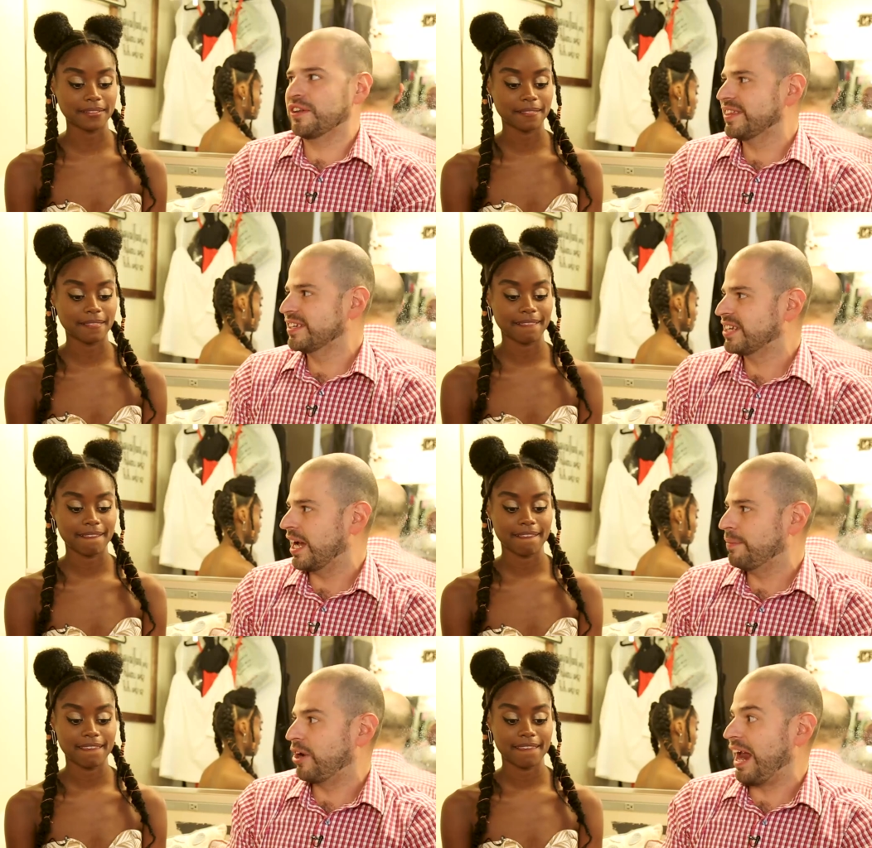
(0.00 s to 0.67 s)
Speaker 1: start the
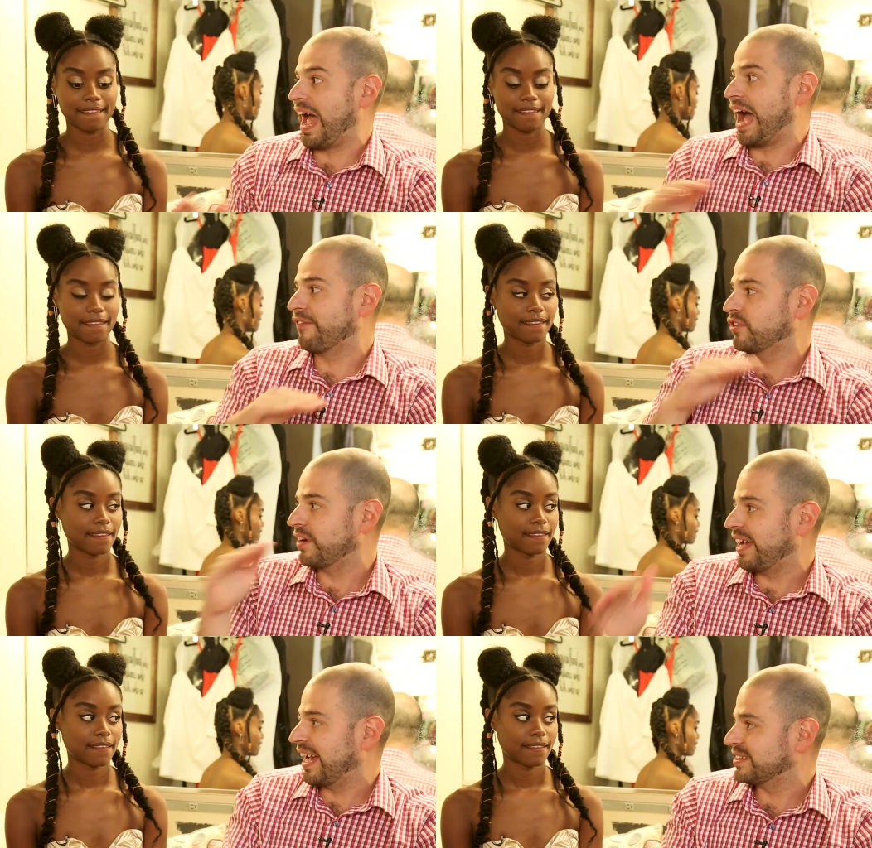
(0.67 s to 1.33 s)
timer
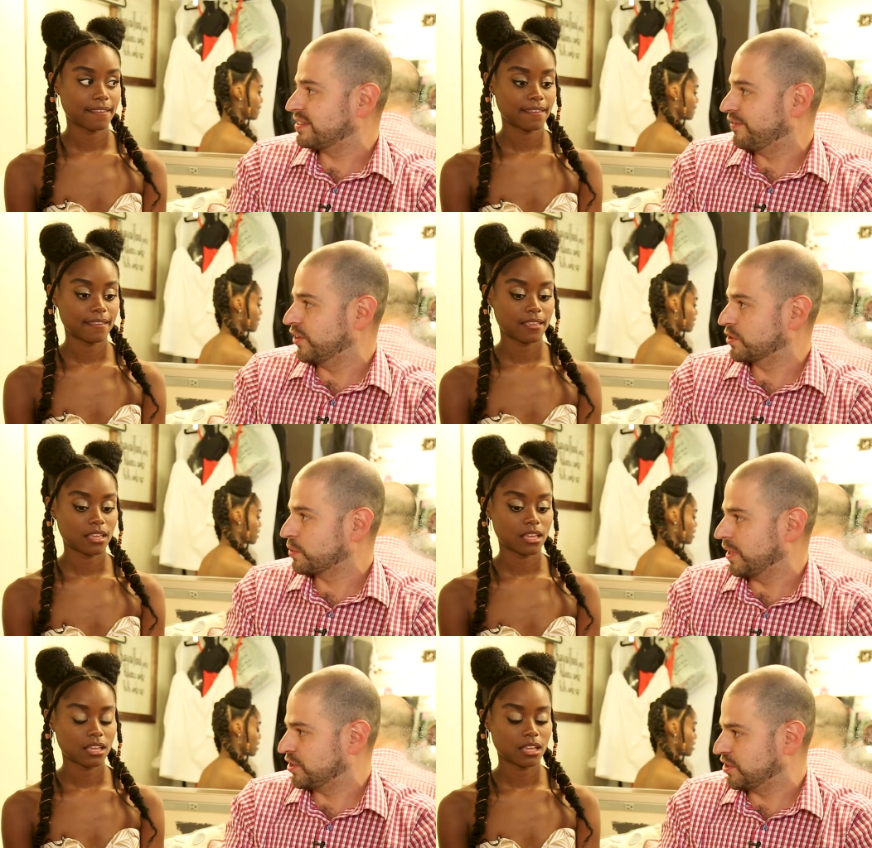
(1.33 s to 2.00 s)
after I ask the
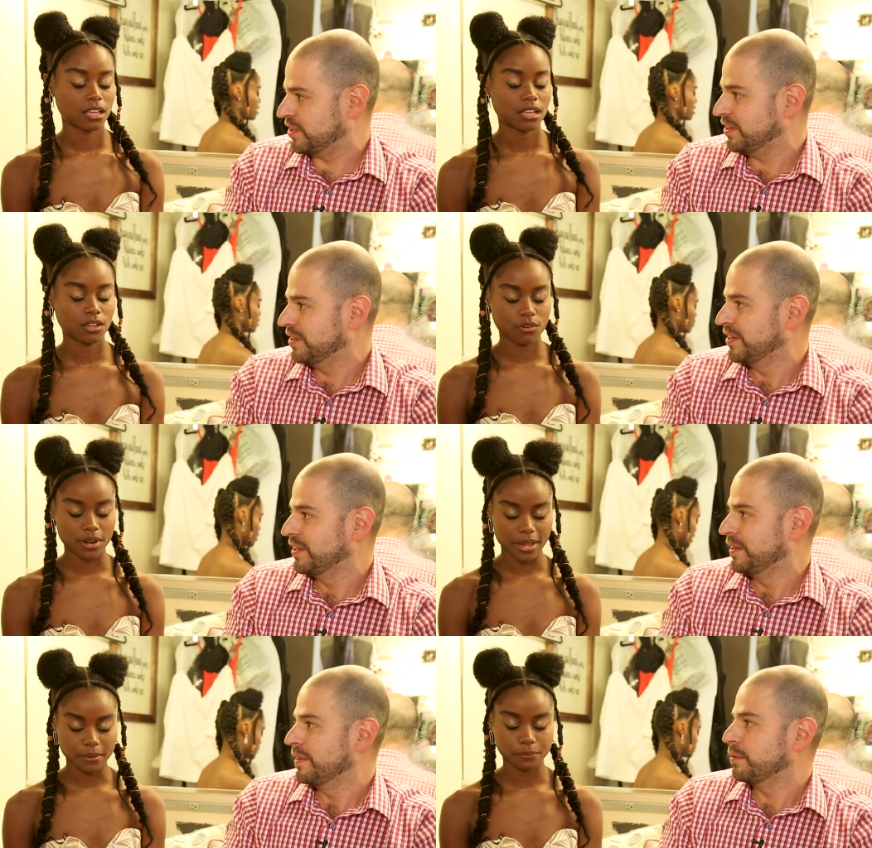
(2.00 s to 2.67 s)
first question,
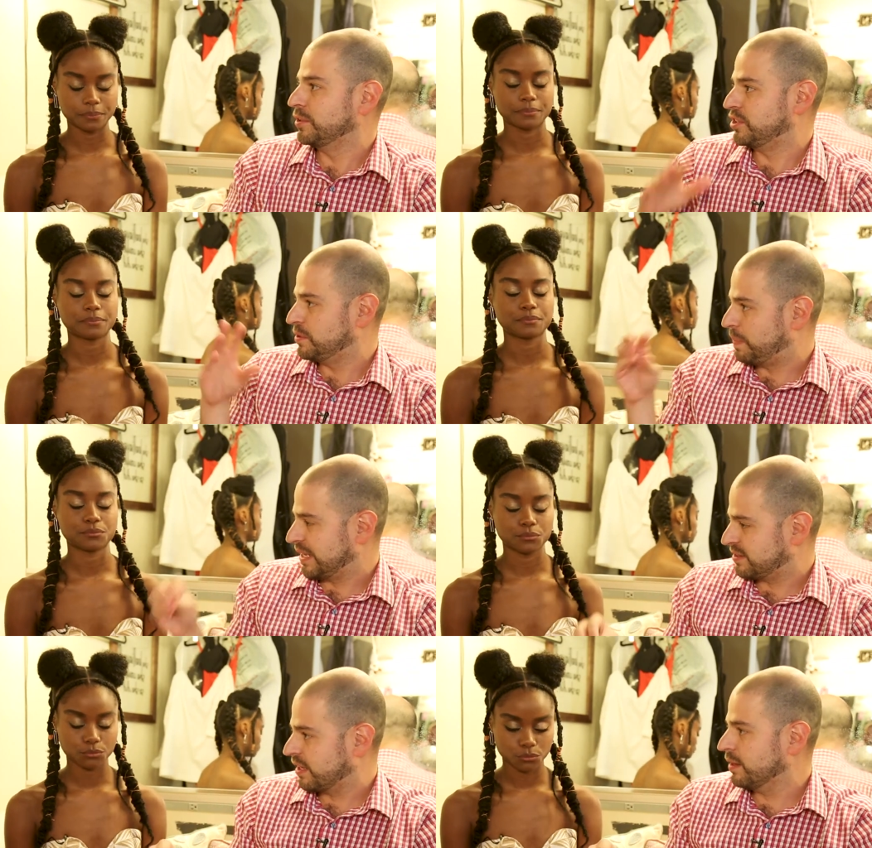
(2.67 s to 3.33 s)
Speaker 2: Great.
Speaker 1: which is
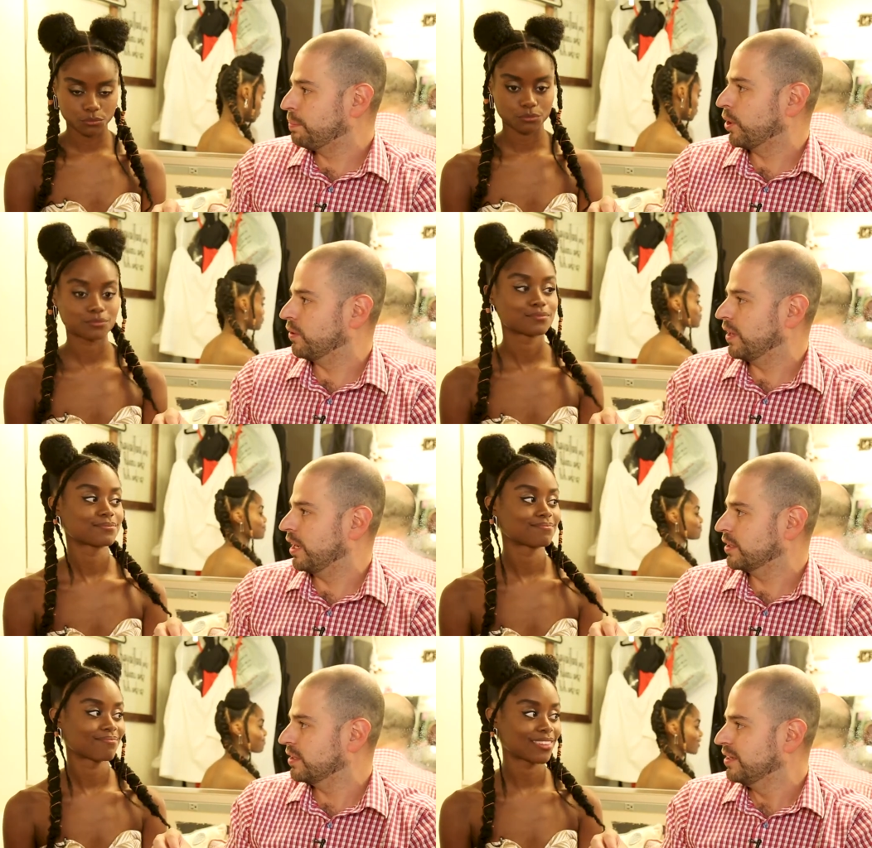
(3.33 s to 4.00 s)
based on the
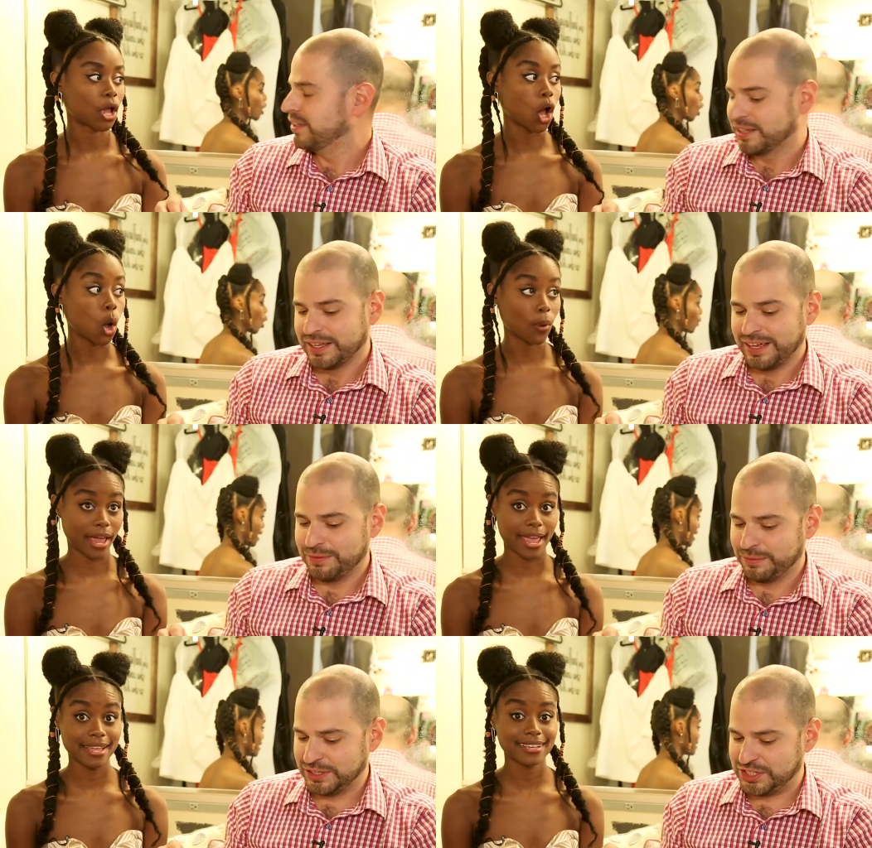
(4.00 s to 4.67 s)
prologue.
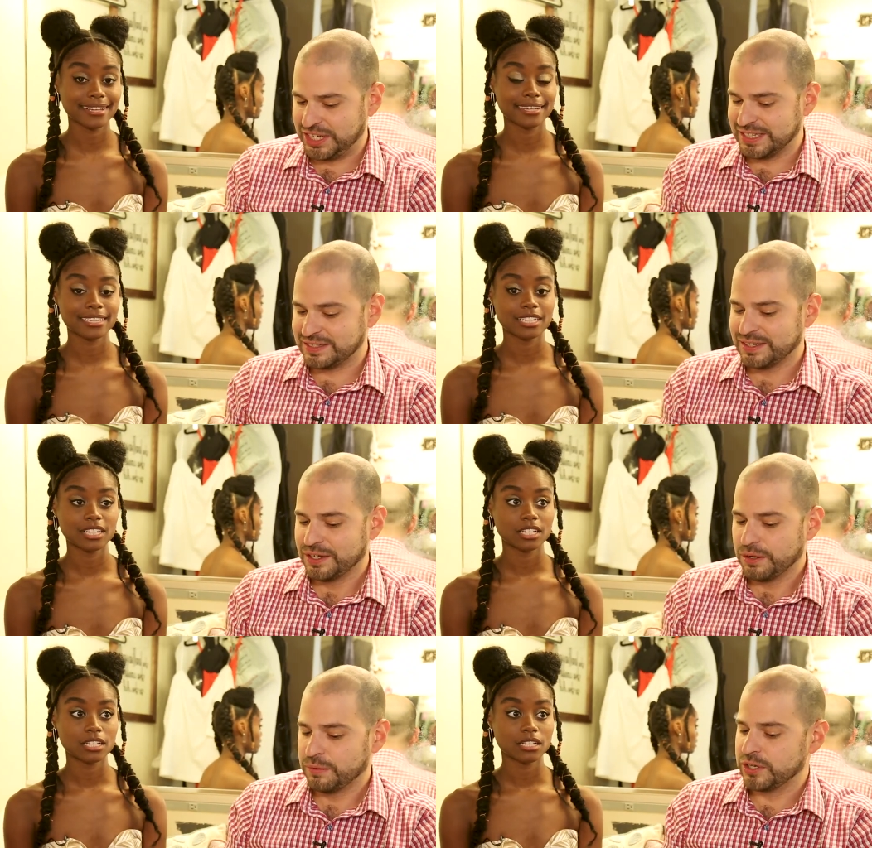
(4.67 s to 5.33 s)
Speaker 2: Okay.
Speaker 1: Which is,
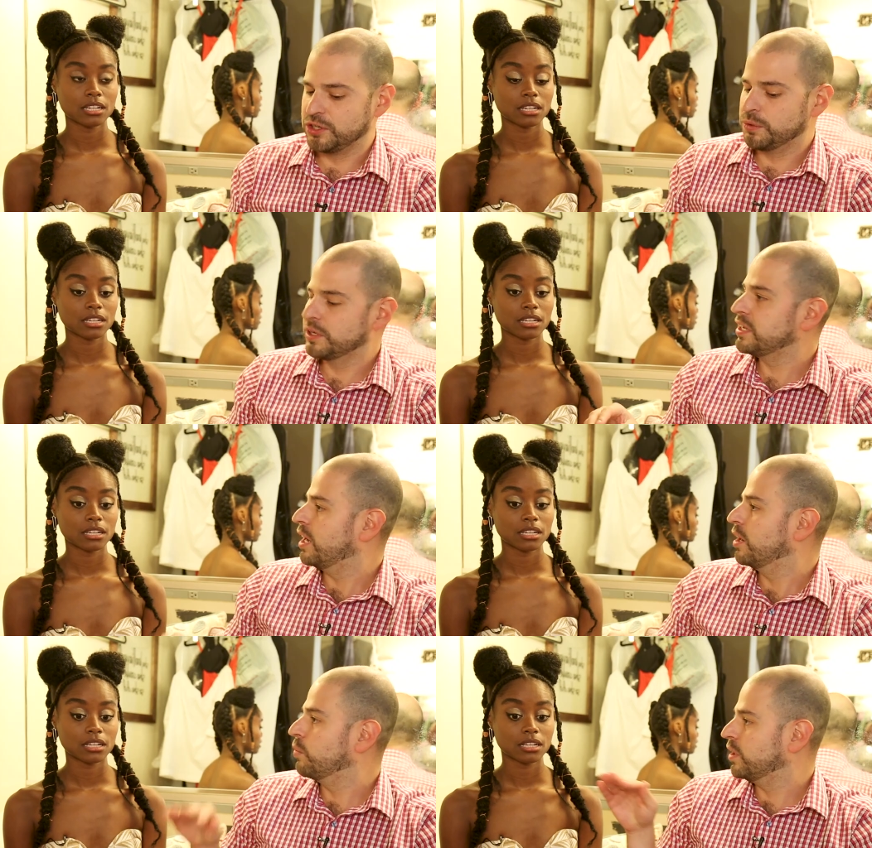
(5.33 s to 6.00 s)
when you were
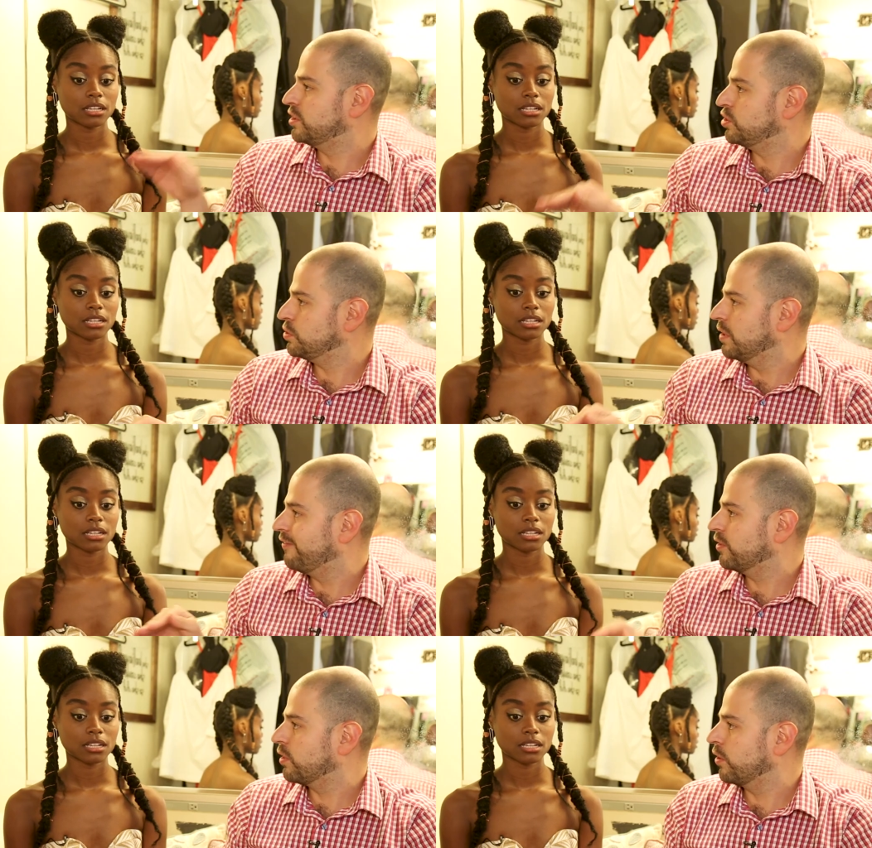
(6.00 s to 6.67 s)
young, what did you
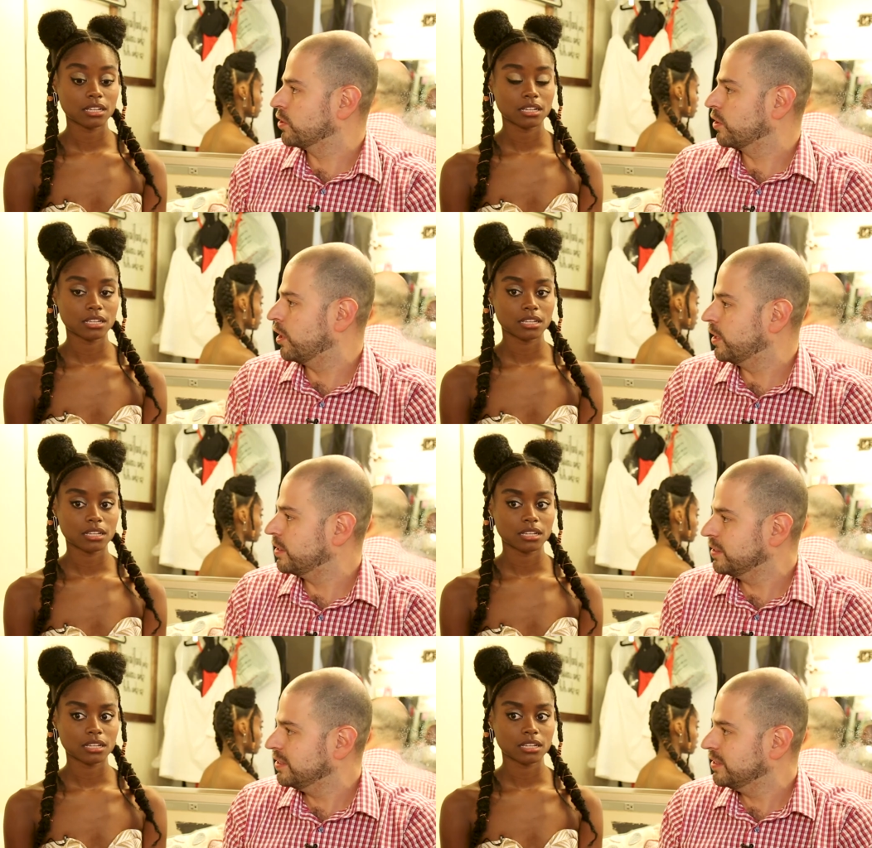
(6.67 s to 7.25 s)
love with all your heart?